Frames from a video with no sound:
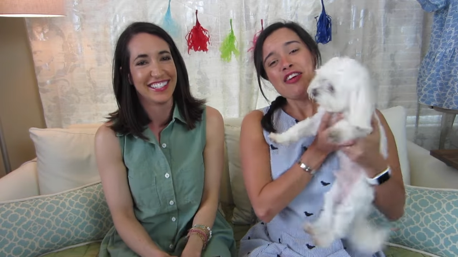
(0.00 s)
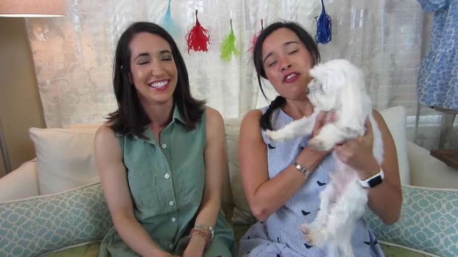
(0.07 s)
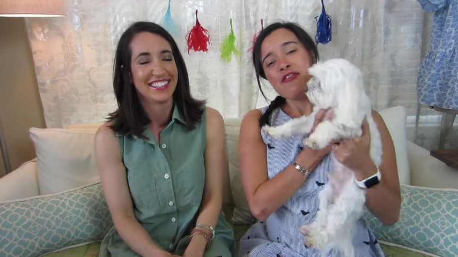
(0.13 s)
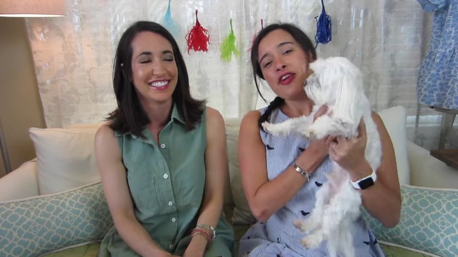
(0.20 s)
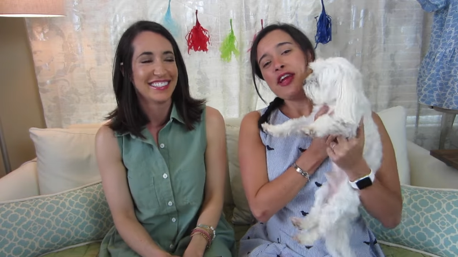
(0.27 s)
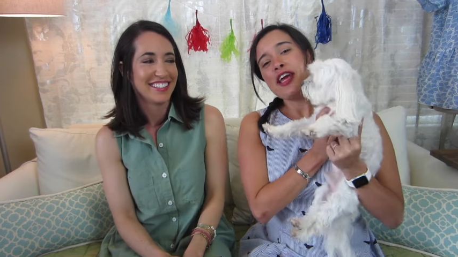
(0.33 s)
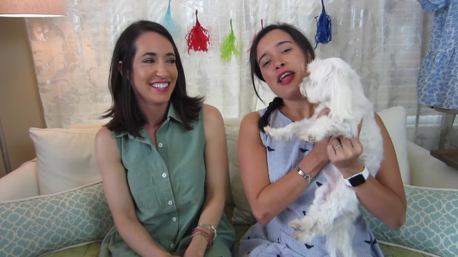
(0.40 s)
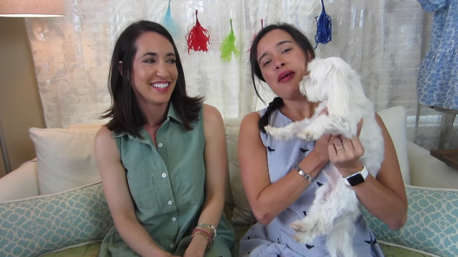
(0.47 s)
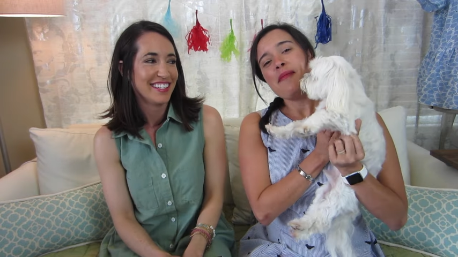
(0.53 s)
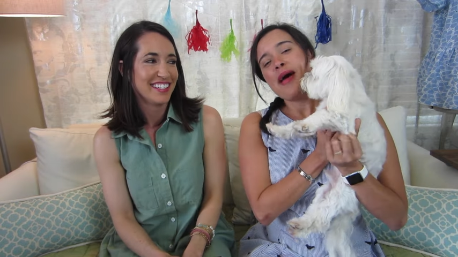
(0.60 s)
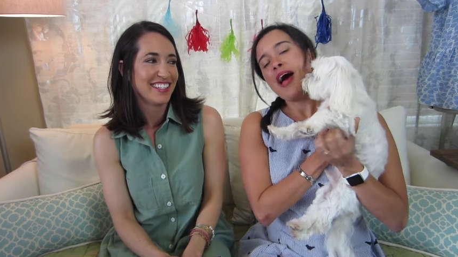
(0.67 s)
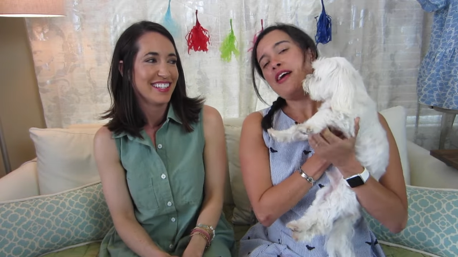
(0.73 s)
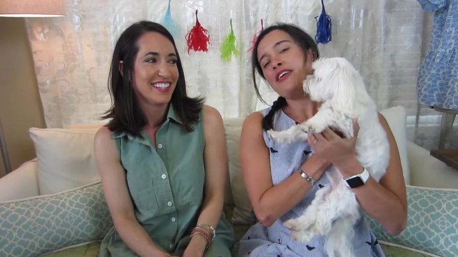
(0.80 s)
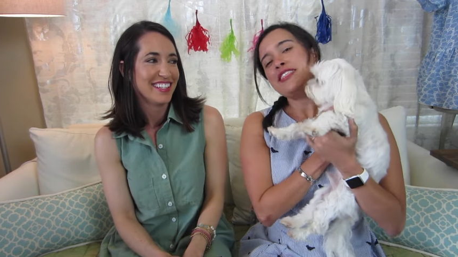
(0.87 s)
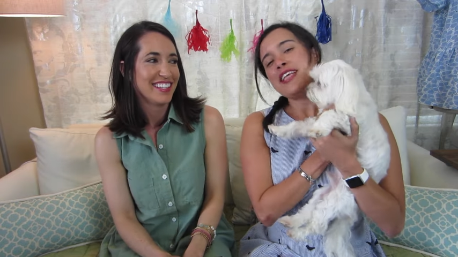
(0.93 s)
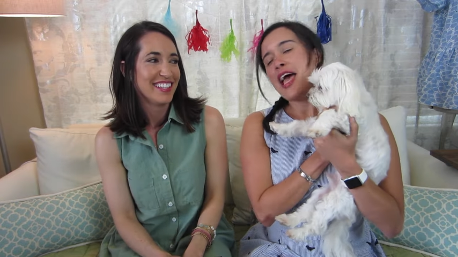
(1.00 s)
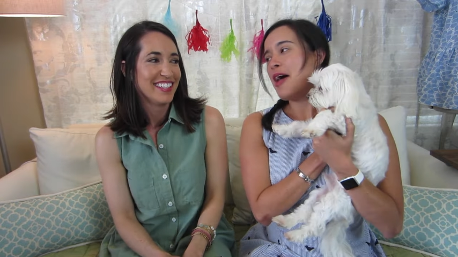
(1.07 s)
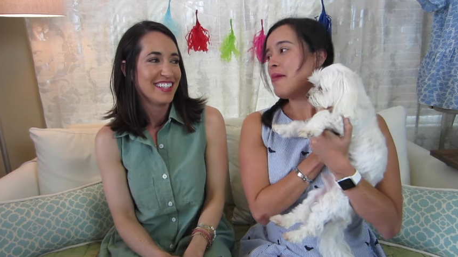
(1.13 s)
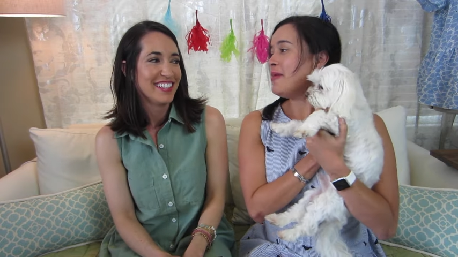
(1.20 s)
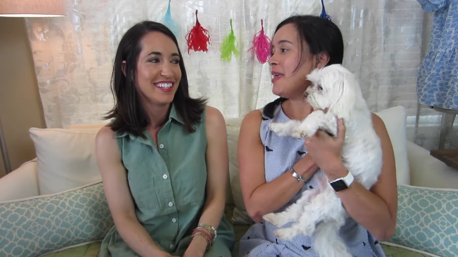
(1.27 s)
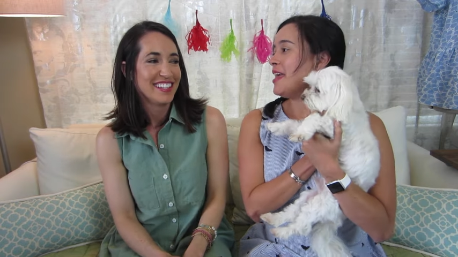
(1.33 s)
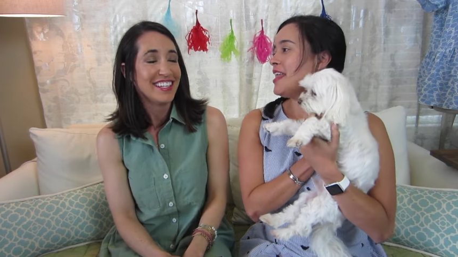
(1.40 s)
Speaker 1: don't forget about
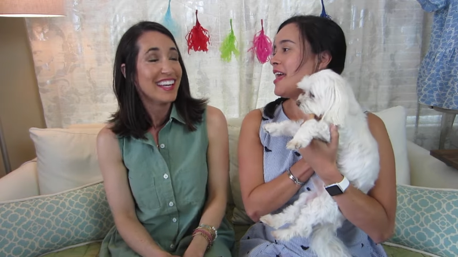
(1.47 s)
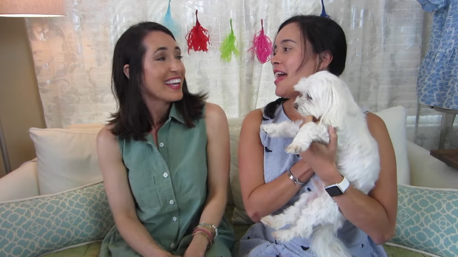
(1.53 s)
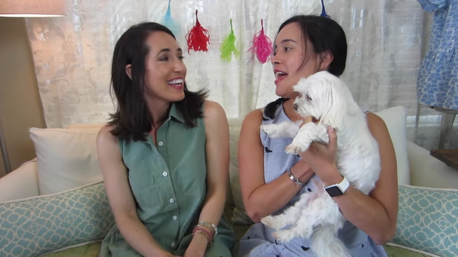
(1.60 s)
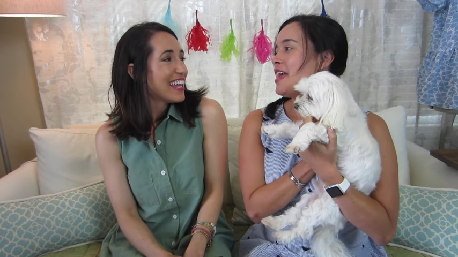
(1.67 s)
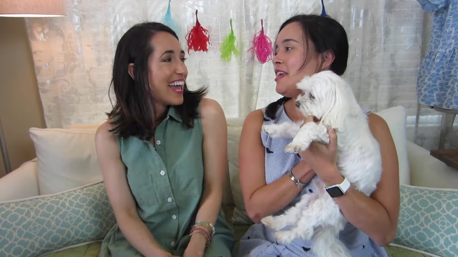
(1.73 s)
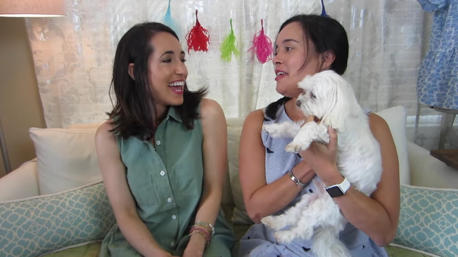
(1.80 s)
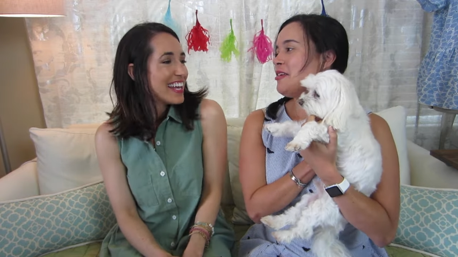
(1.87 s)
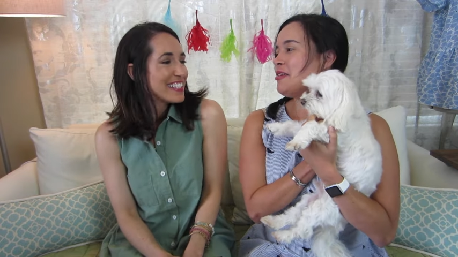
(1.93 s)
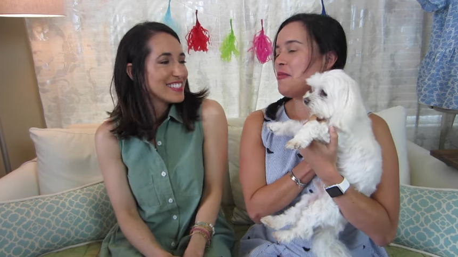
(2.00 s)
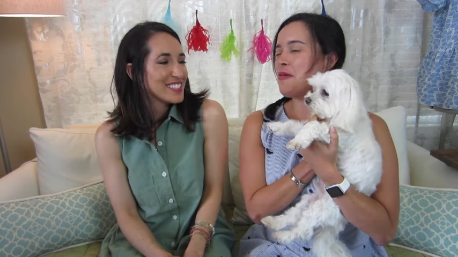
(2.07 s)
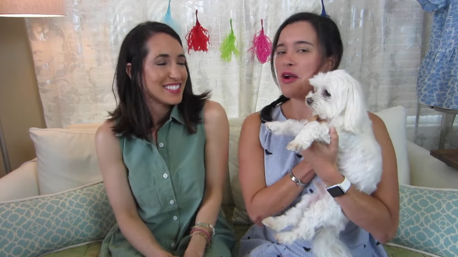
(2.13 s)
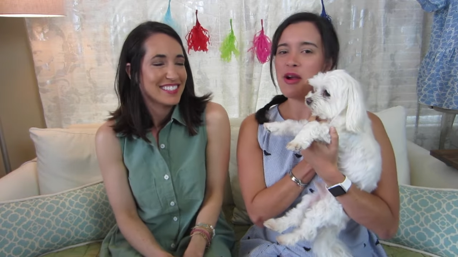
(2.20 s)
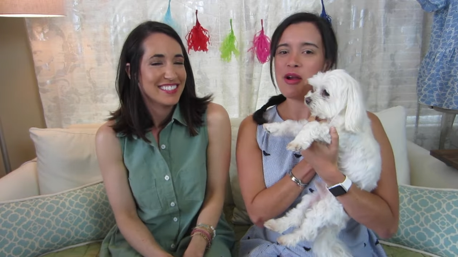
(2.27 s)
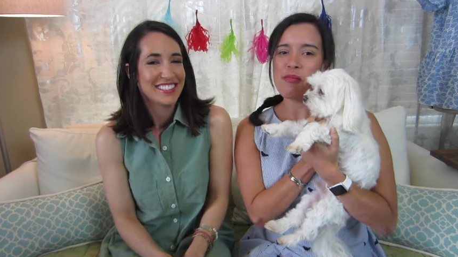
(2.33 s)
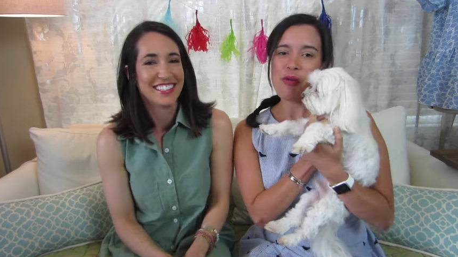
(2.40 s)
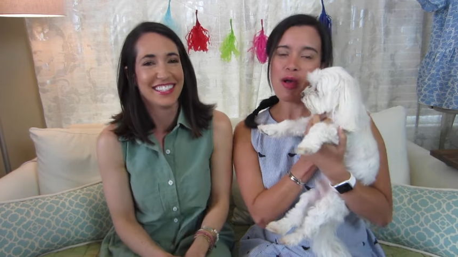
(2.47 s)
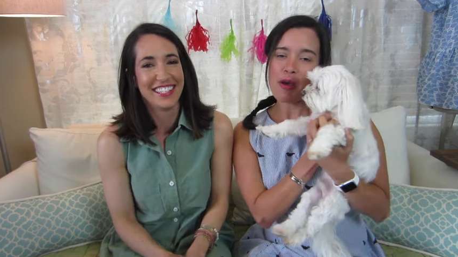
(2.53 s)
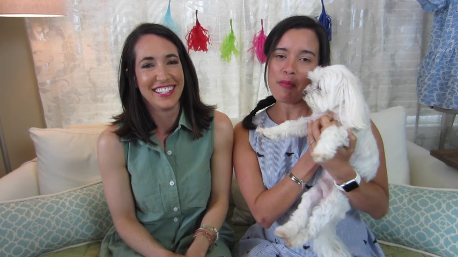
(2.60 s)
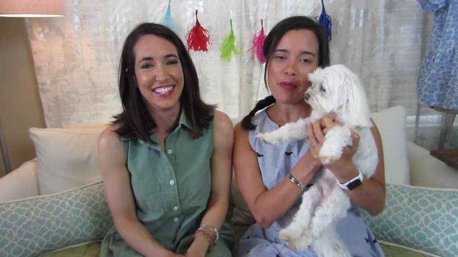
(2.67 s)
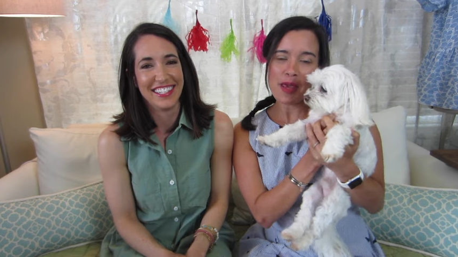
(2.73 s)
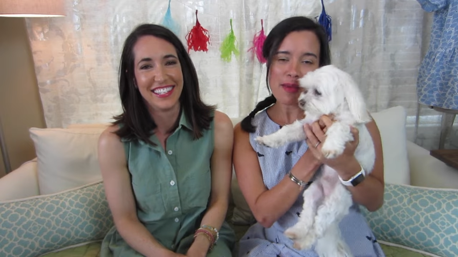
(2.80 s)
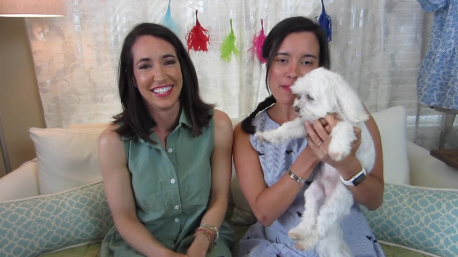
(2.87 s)
Abbey and I, yes. who are
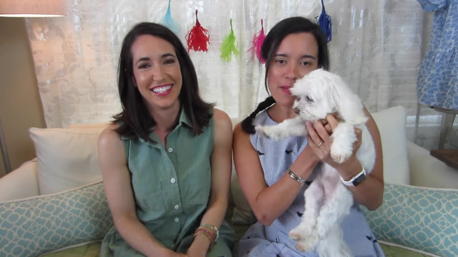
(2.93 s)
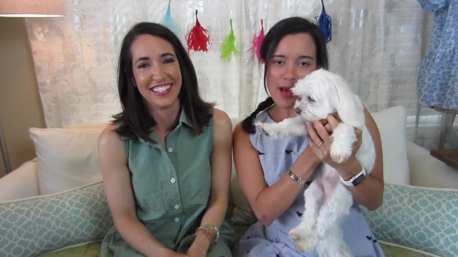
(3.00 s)
puppy